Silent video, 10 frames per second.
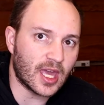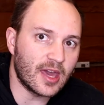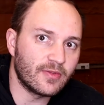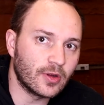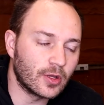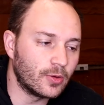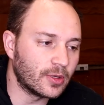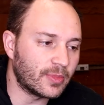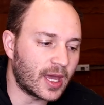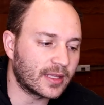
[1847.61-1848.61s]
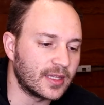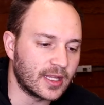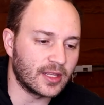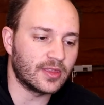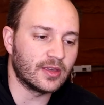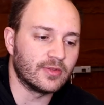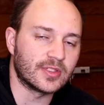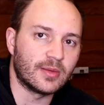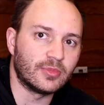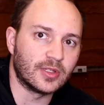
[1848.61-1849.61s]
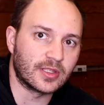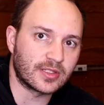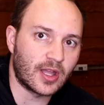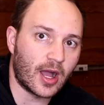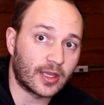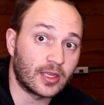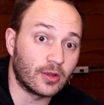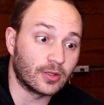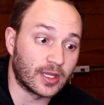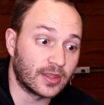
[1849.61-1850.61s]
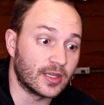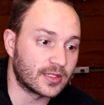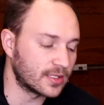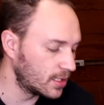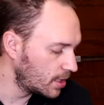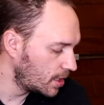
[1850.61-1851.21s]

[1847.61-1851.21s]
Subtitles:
ever going back to anything resembling stock here like this.